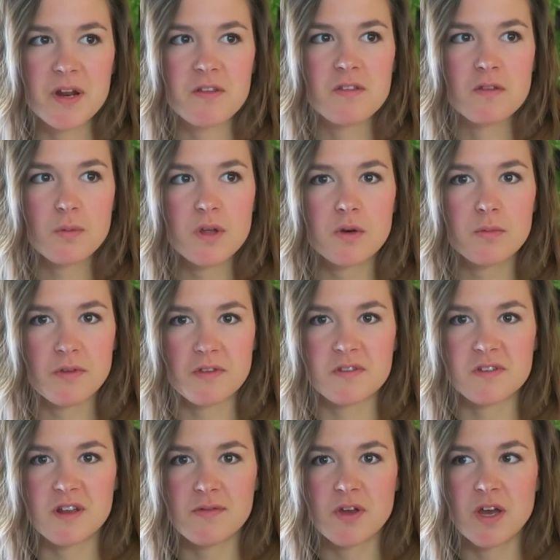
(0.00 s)
but it's sweetened with
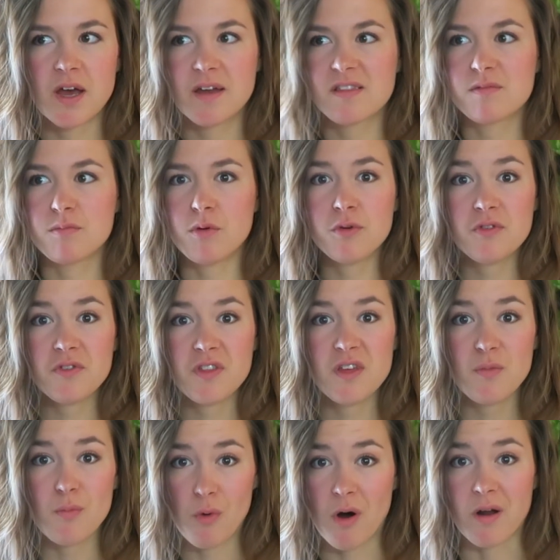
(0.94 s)
stevia. It's
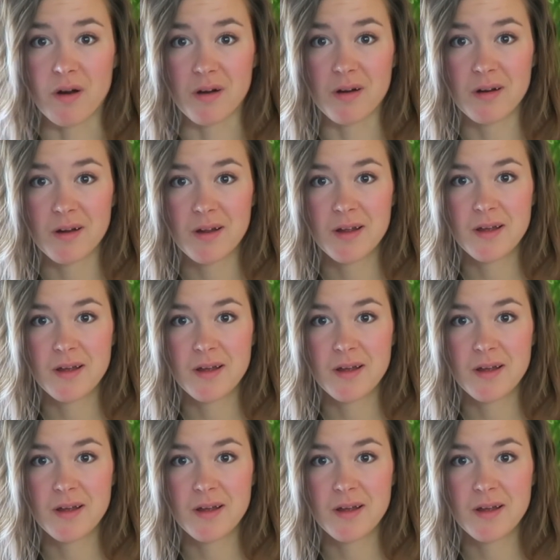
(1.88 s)
mostly water.